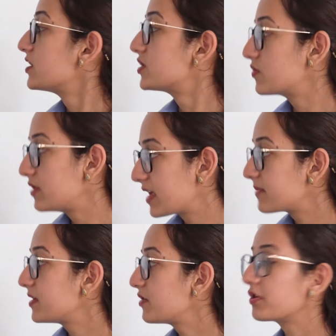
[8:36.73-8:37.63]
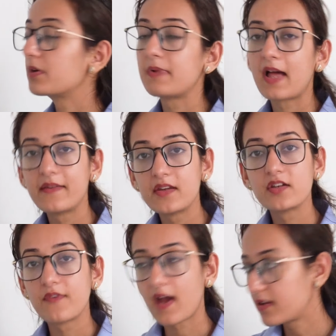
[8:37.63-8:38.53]
Do let me know your plan in
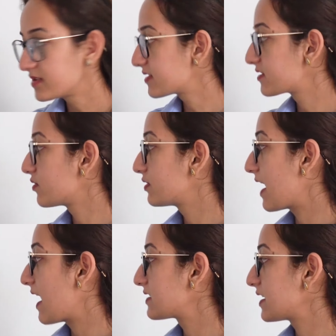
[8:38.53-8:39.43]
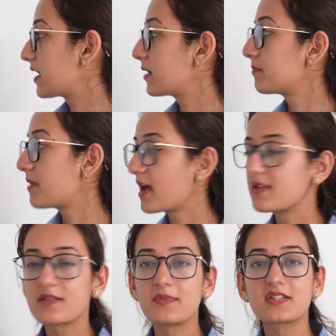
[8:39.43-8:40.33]
advance so that I can
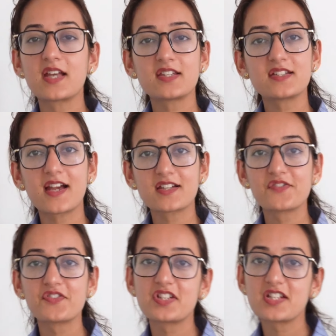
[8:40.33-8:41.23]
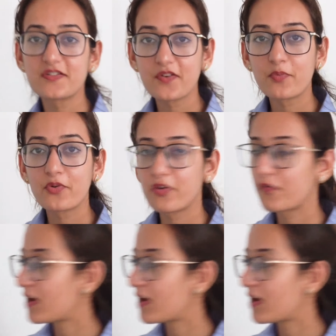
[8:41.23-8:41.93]
plan some exciting activities for both of